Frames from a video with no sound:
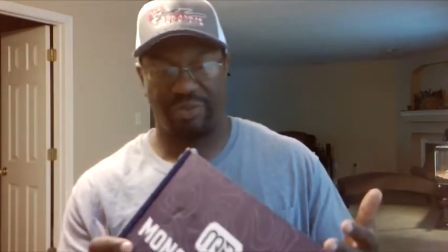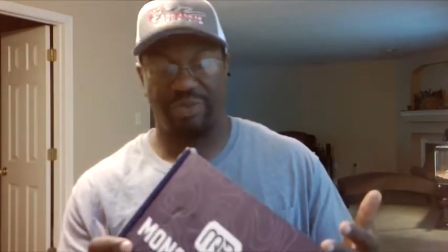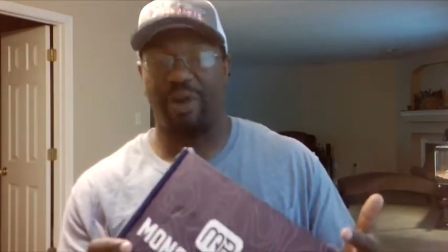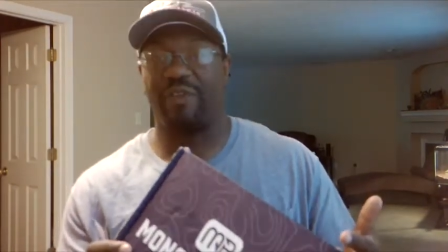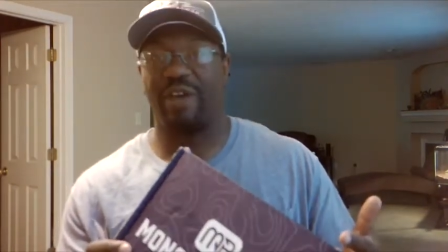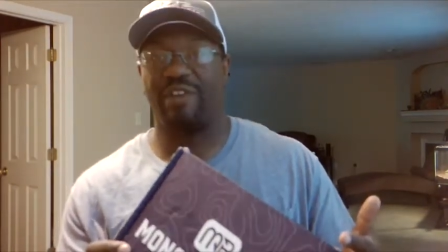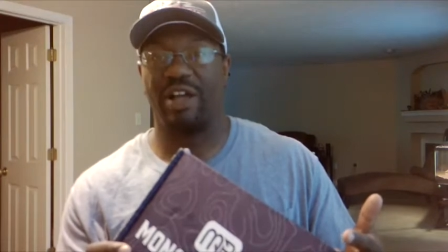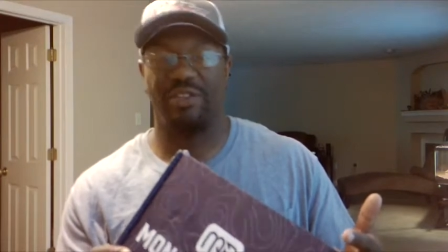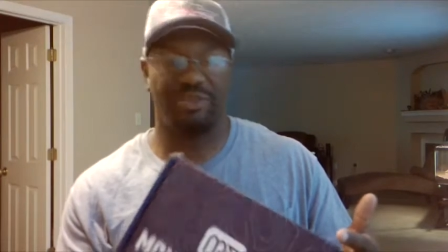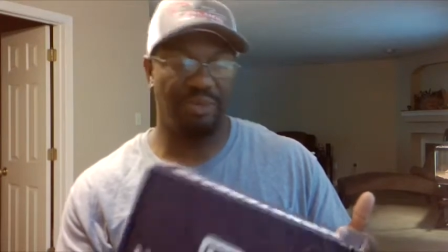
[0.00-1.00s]

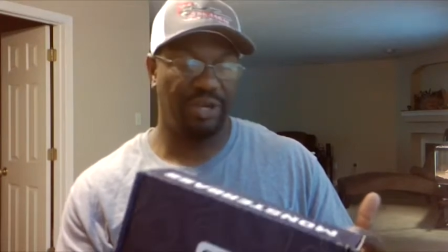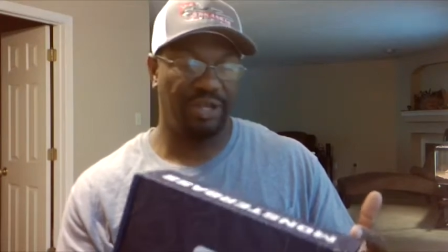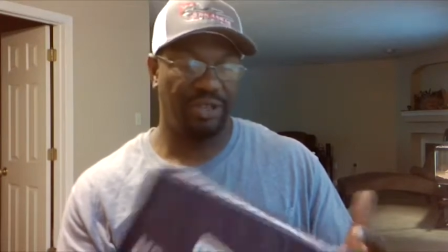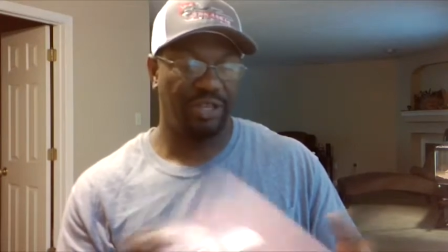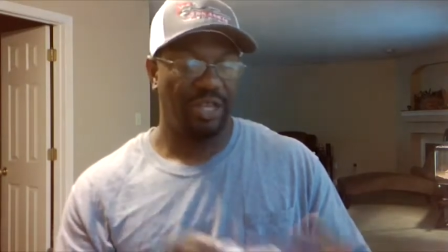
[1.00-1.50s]
$35 a month,